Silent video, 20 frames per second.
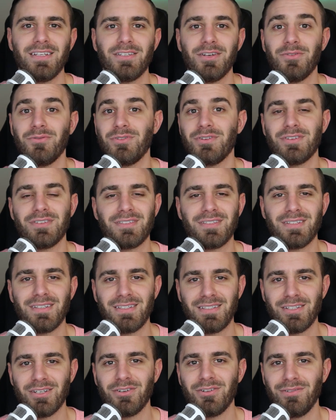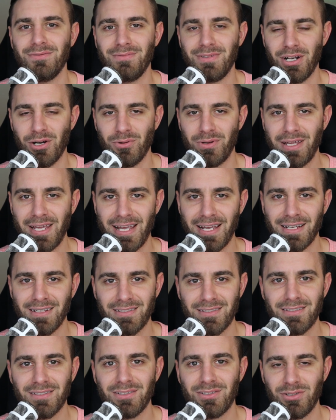So there's still, you know,
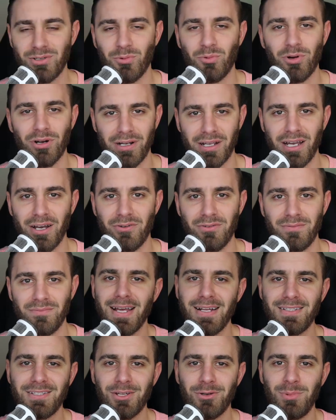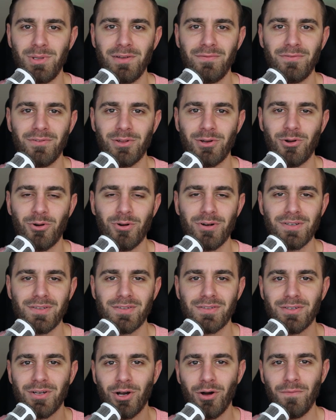kinks to work out. That's going to be it for the
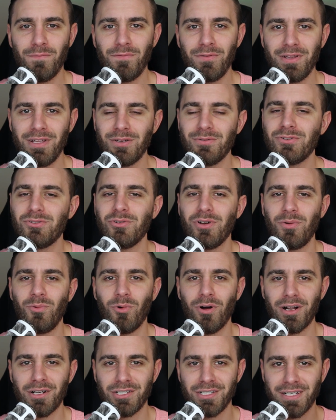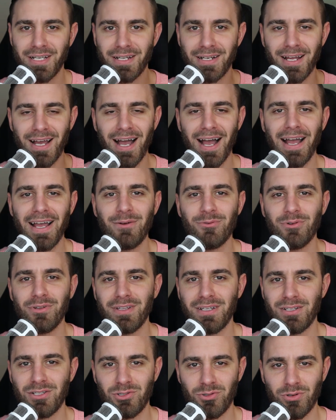course. Hopefully you enjoyed watching it. I
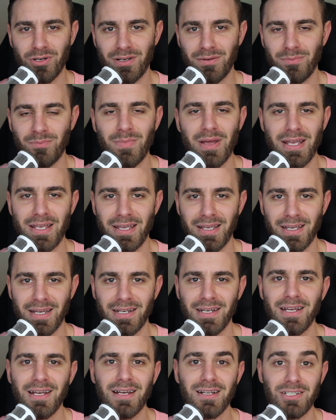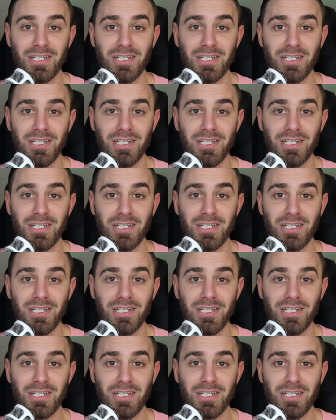really enjoyed making it.